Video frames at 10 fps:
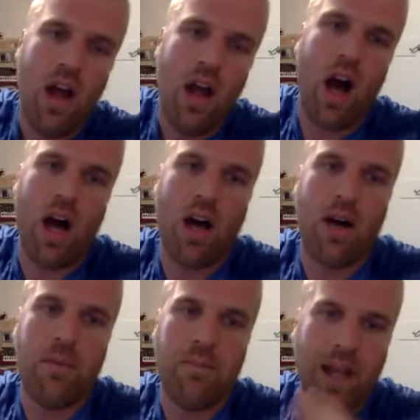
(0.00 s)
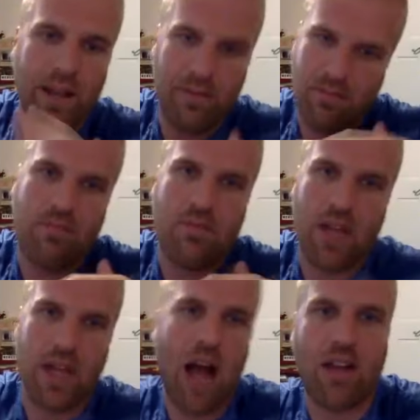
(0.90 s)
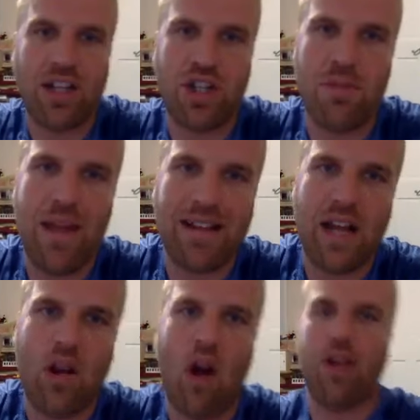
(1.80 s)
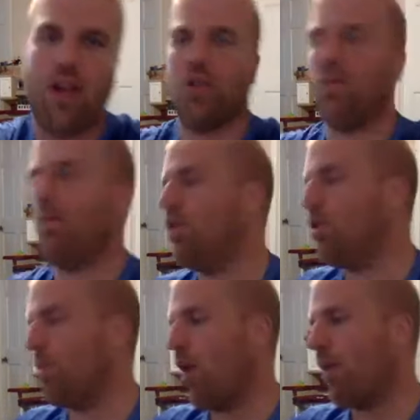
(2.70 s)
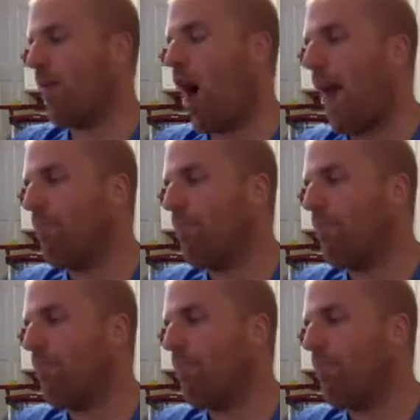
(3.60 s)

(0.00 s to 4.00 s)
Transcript: and I'll let you make that call on your part. All right.